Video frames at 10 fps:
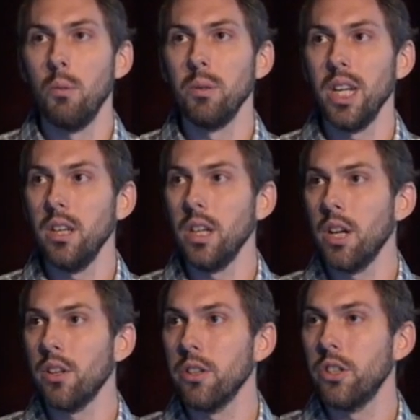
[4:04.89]
getting
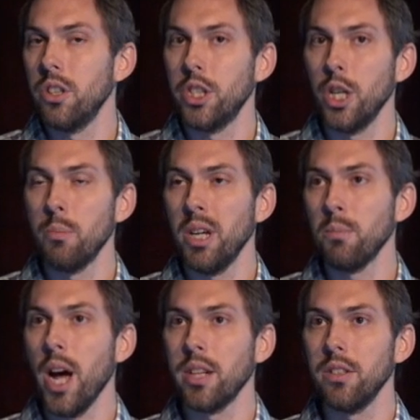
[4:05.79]
together to share best
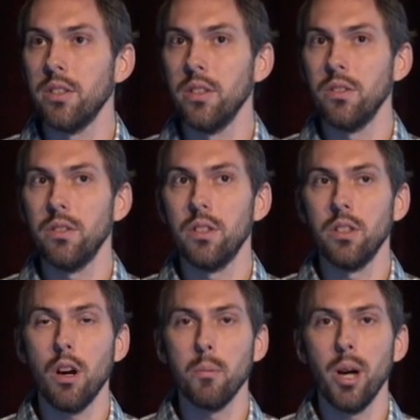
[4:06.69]
practices, to
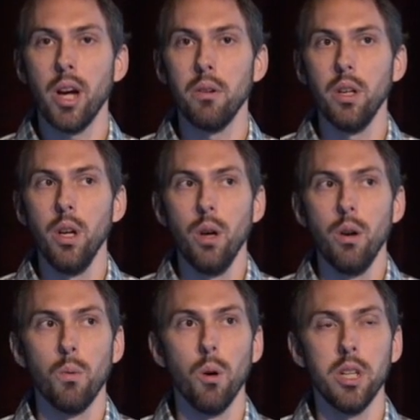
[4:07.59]
talk about
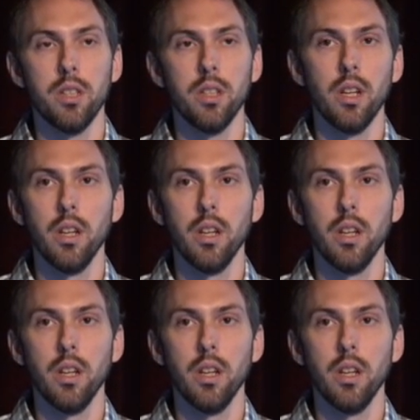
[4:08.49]
what's